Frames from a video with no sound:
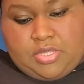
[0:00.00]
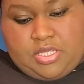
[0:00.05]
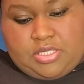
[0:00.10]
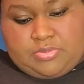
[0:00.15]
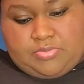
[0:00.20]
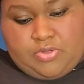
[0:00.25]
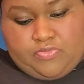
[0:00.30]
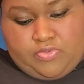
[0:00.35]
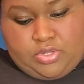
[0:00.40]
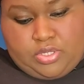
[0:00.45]

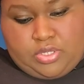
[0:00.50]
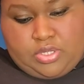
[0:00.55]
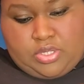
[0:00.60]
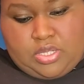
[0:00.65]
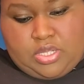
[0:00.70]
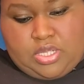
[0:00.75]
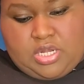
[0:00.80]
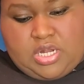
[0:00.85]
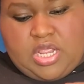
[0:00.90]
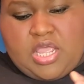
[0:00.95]
smell really
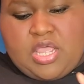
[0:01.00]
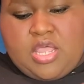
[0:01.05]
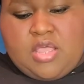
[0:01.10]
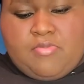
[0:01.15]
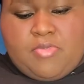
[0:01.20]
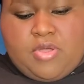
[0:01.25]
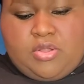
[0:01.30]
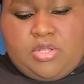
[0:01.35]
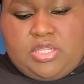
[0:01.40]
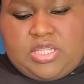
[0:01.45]
good.
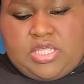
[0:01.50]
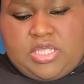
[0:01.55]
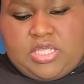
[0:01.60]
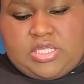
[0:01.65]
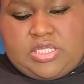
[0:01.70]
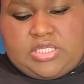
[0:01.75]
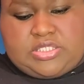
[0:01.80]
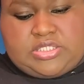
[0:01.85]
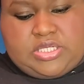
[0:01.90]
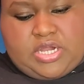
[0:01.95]
The only thing
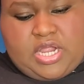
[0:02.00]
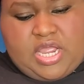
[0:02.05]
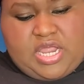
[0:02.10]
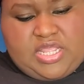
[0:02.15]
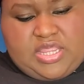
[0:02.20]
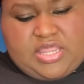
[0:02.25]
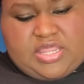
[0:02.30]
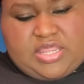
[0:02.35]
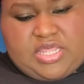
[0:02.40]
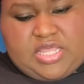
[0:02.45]
is they're kind
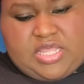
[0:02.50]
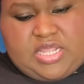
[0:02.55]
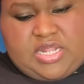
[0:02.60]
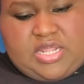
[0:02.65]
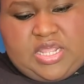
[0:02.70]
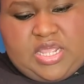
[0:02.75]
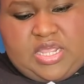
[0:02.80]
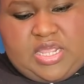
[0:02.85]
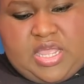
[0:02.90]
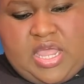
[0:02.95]
of thin.
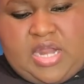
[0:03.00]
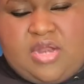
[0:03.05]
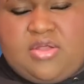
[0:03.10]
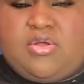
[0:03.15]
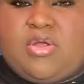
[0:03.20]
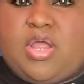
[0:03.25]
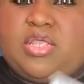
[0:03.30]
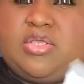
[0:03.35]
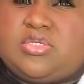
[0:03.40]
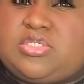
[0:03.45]
Like, I don't know.
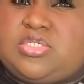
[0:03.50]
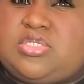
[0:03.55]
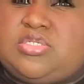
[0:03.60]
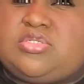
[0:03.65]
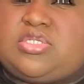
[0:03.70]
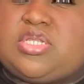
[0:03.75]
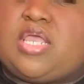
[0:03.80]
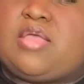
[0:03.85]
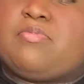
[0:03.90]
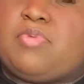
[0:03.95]
I usually use
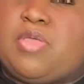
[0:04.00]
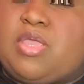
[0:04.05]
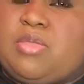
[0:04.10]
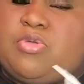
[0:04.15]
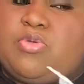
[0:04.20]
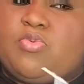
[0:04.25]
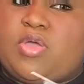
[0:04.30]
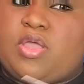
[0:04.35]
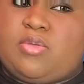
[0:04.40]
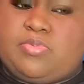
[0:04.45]
like baby
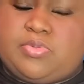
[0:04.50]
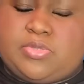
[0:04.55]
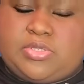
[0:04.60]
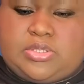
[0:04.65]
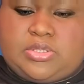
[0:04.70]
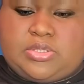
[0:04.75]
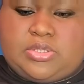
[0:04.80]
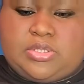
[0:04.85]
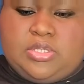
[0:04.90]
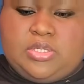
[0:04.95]

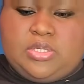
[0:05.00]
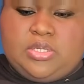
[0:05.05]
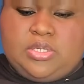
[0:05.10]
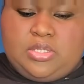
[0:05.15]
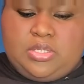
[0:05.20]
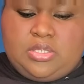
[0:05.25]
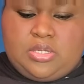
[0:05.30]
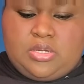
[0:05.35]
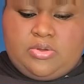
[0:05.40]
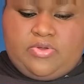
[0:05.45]
wipes,
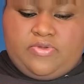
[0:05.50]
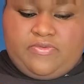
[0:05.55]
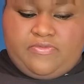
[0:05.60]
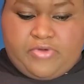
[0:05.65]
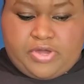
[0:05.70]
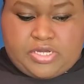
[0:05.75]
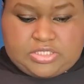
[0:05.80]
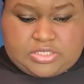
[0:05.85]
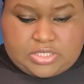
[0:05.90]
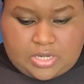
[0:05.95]
you know, to
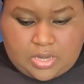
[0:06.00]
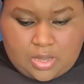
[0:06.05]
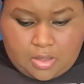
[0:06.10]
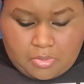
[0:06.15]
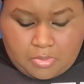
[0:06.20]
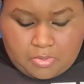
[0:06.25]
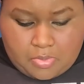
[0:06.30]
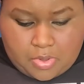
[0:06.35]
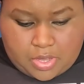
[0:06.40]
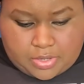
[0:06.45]
freshen up.
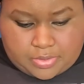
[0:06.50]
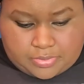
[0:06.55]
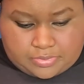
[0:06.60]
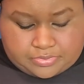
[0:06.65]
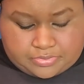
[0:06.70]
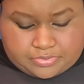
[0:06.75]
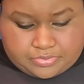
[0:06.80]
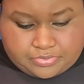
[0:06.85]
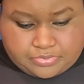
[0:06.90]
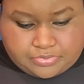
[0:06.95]
But,